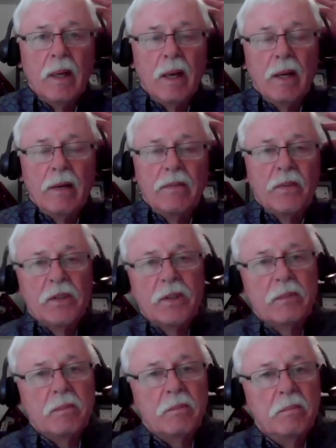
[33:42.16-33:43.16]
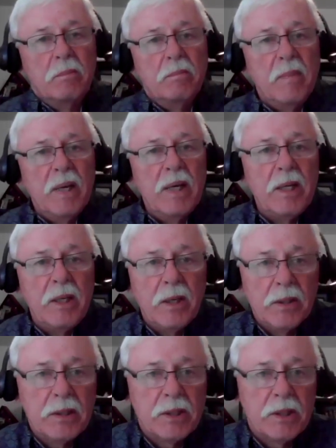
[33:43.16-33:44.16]
And for many
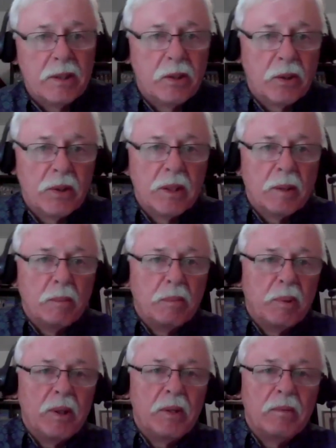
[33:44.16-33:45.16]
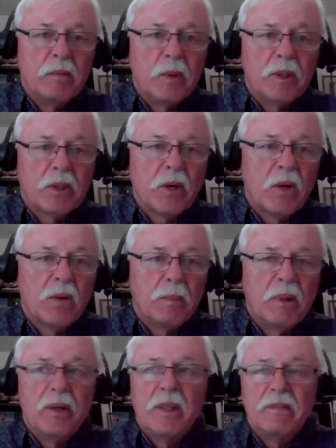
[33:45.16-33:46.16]
years during the period of what's called the
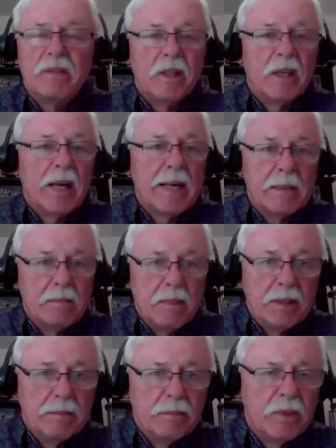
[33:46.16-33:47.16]
period of enlightenment,